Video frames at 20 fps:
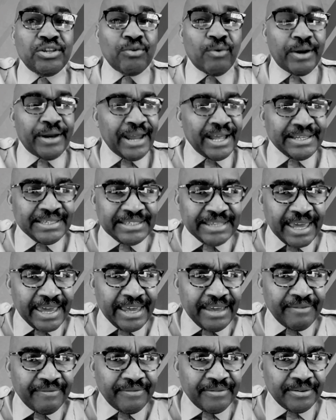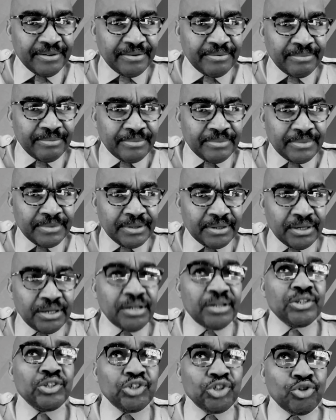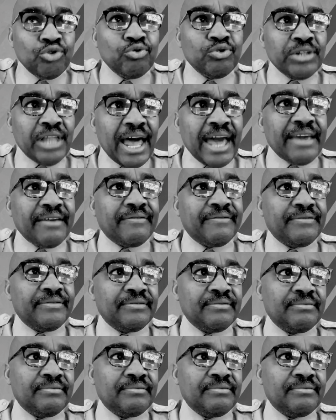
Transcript: you are not saved, choose life.